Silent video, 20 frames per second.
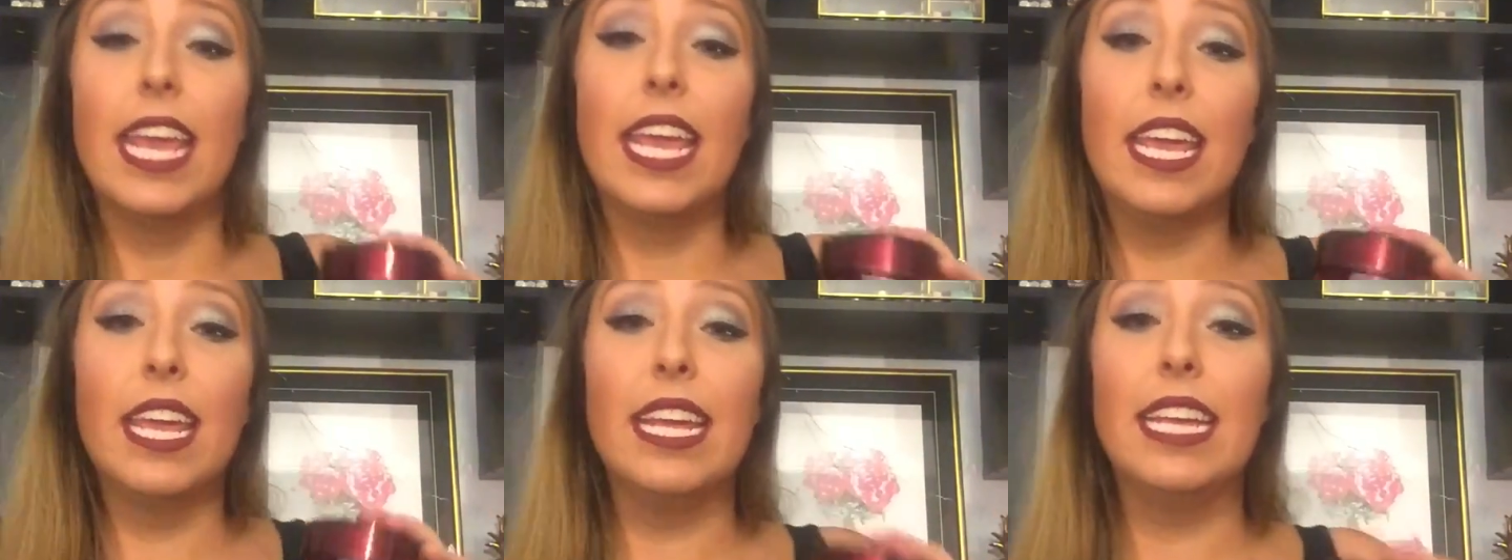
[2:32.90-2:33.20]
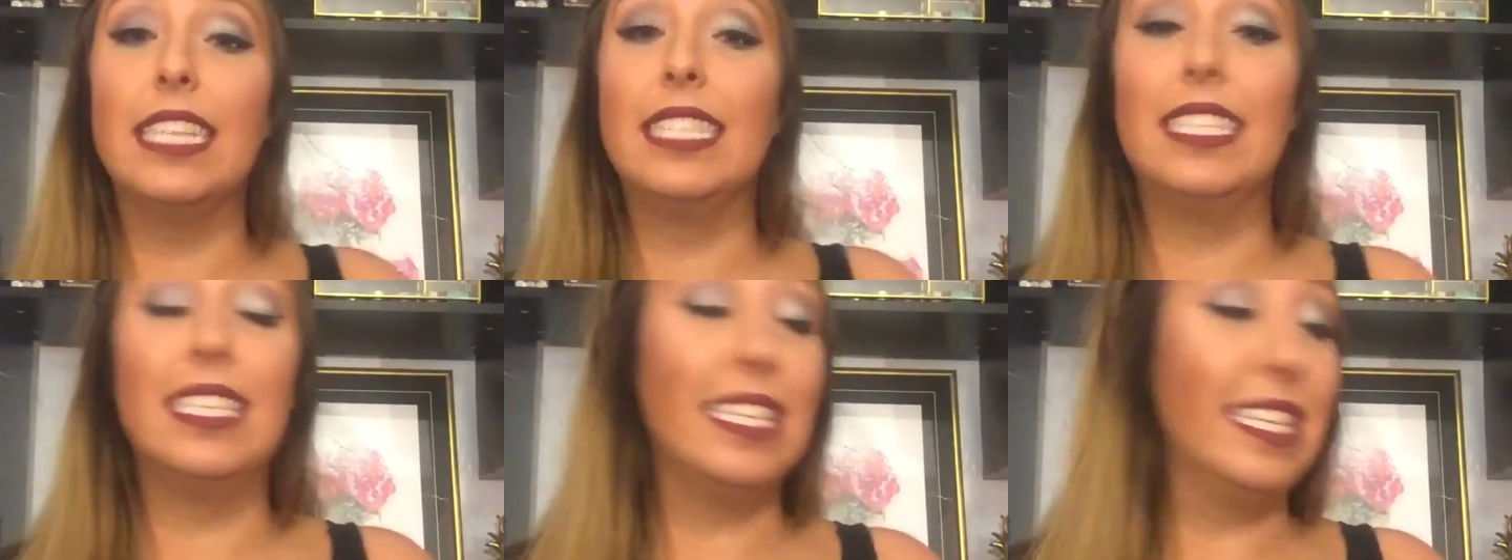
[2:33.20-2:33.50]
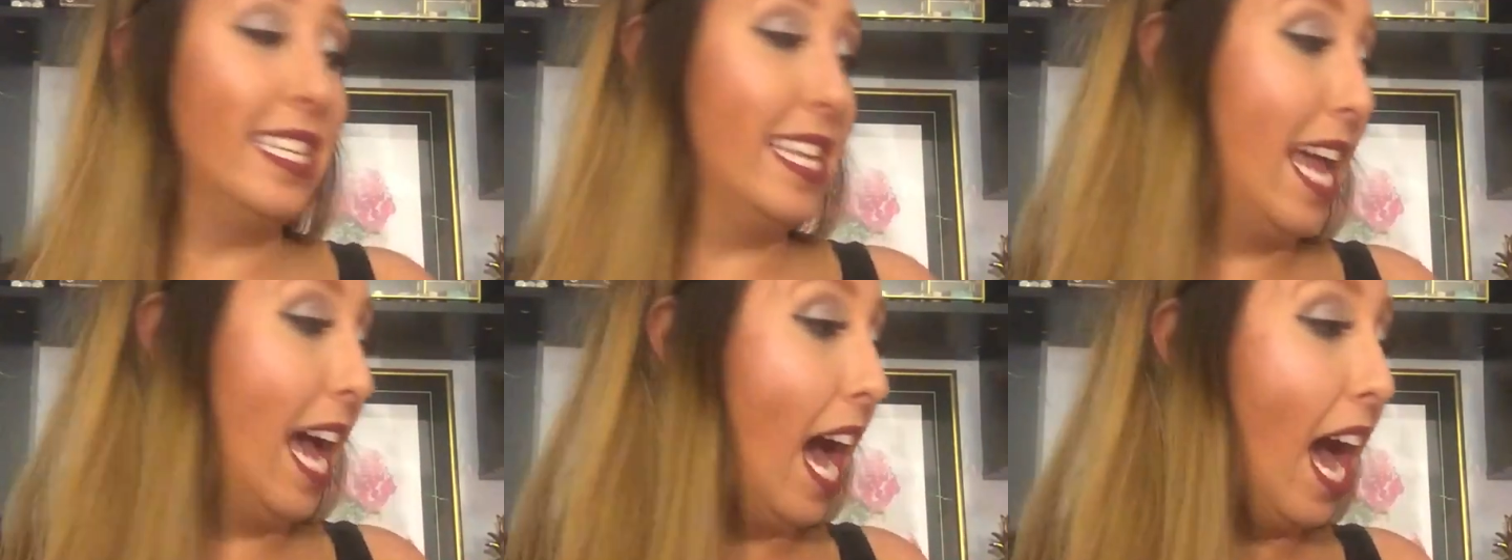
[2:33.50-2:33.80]
It is
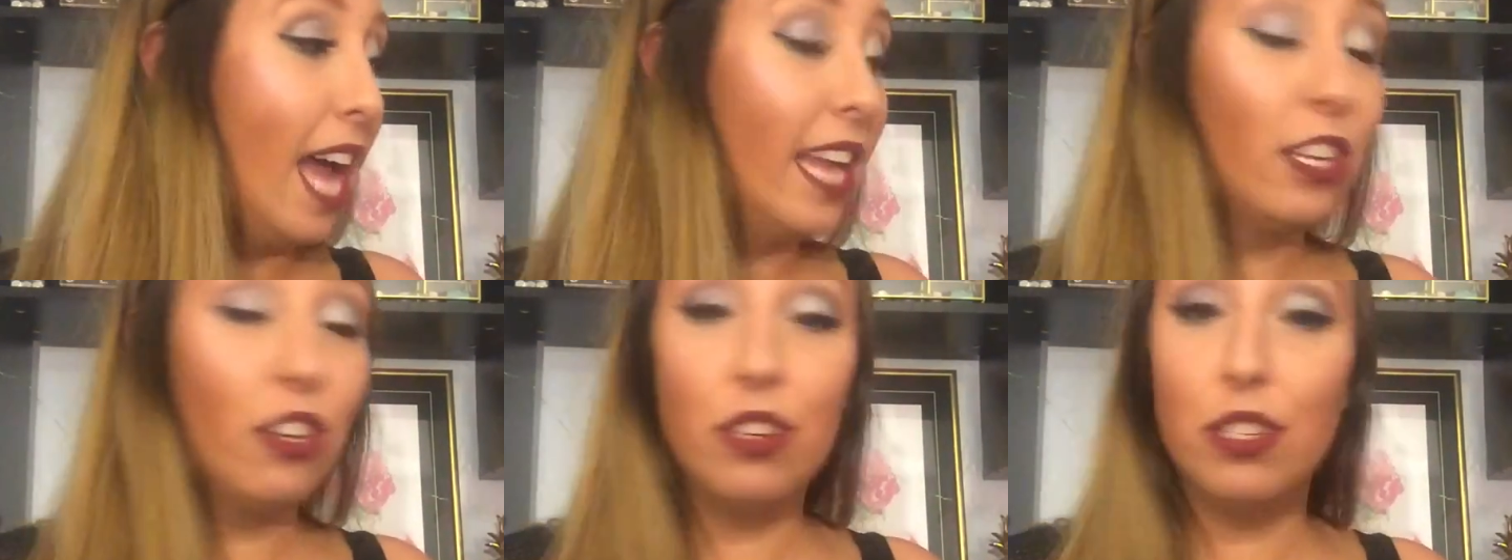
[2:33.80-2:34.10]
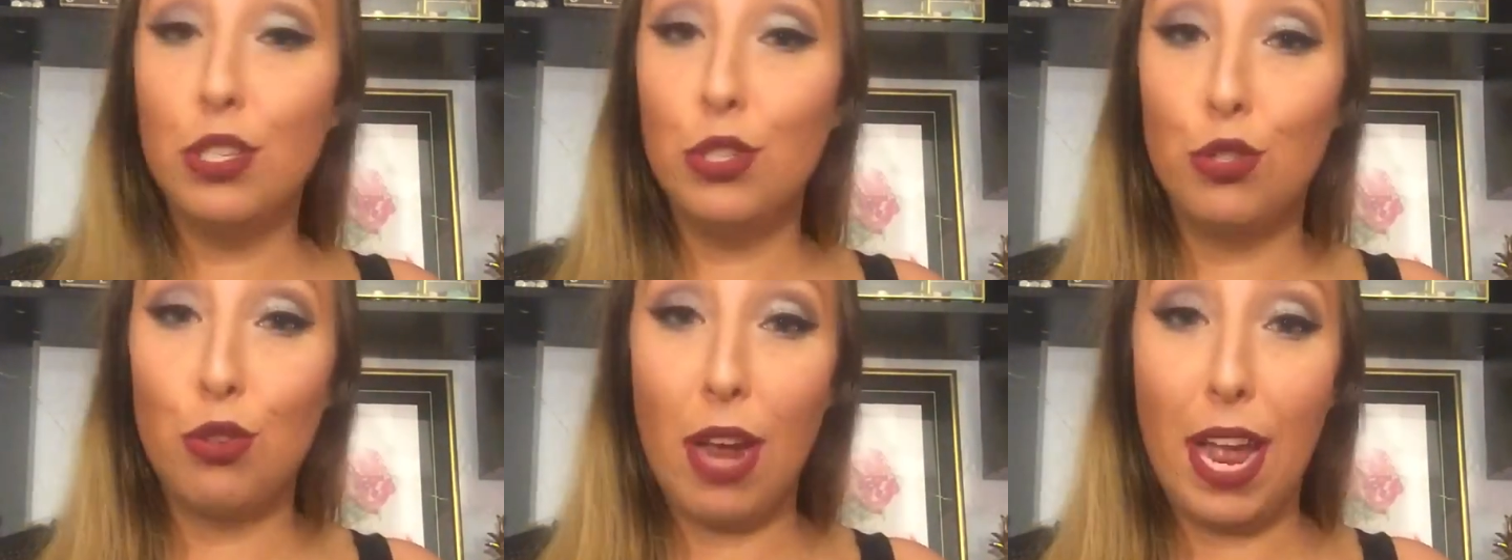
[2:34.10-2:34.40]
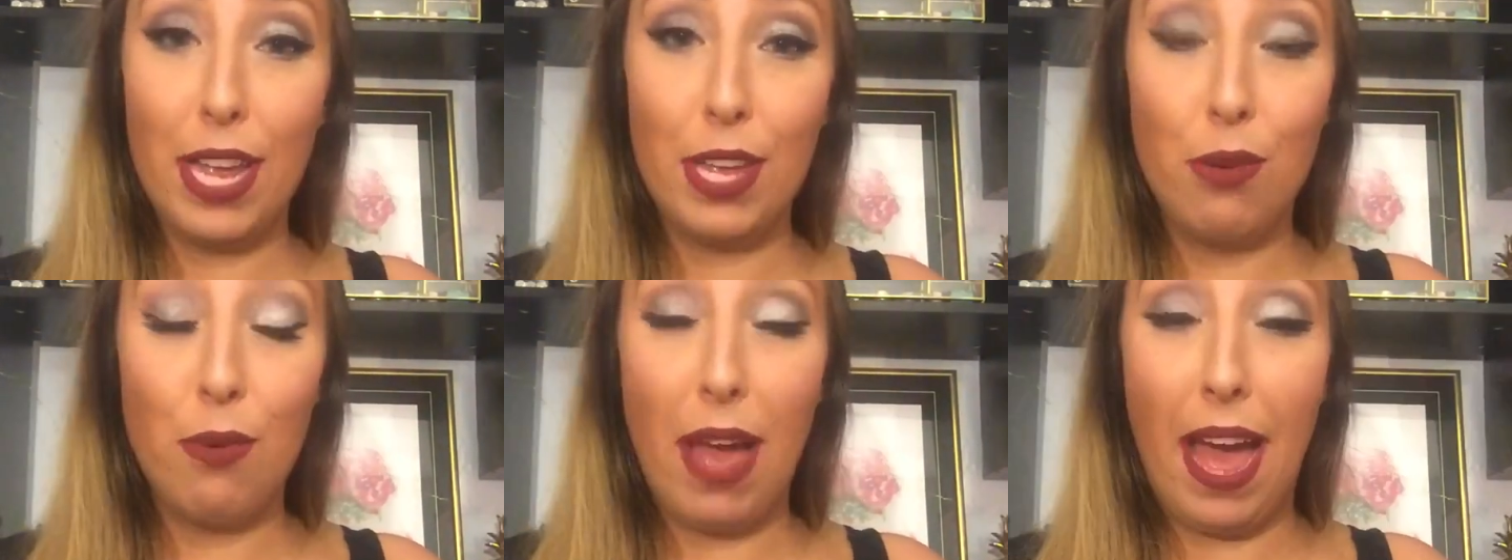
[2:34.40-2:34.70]
not going to
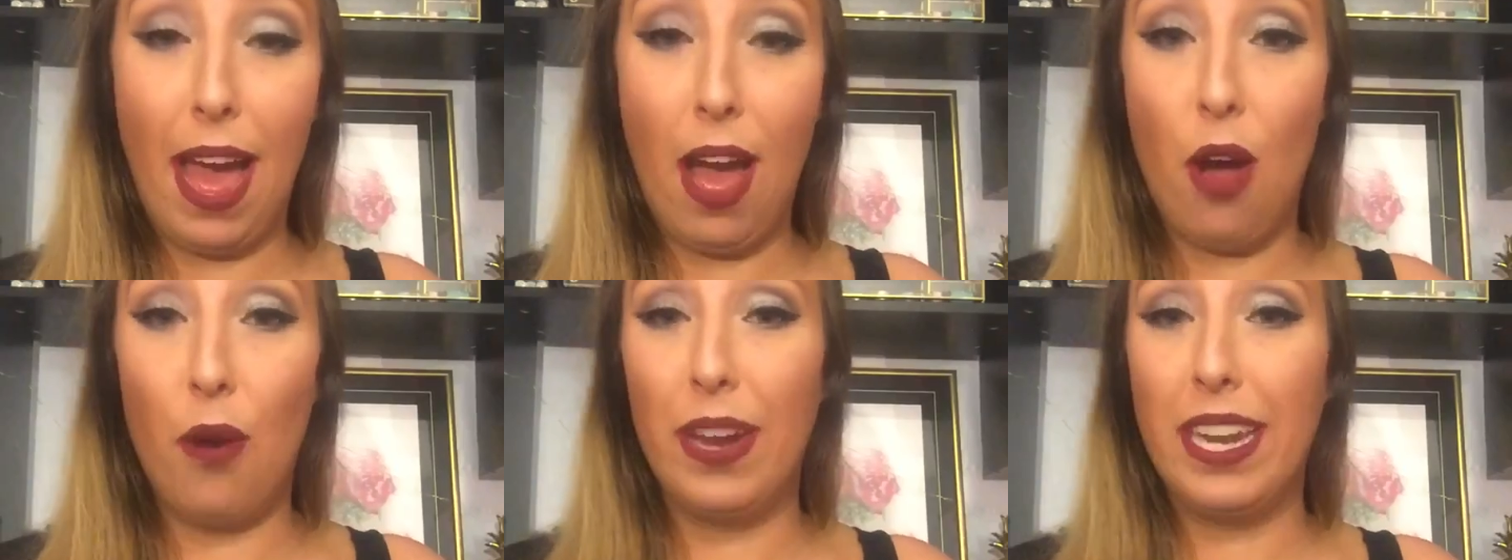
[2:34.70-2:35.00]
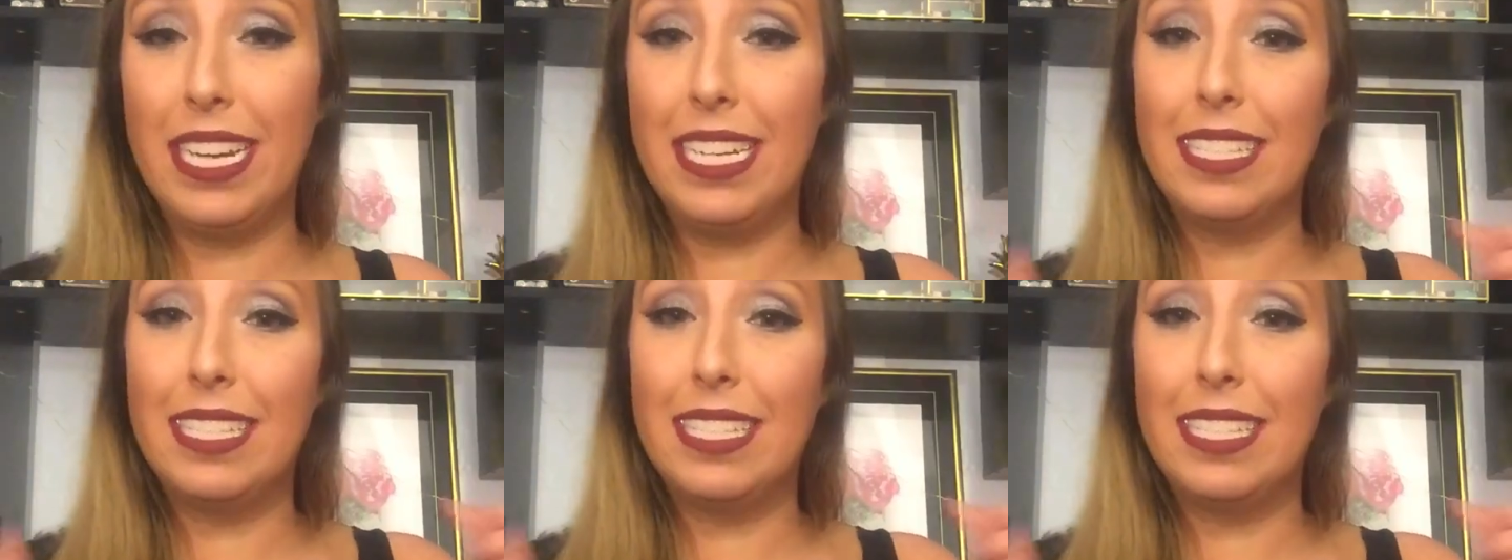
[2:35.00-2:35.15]
dry you out.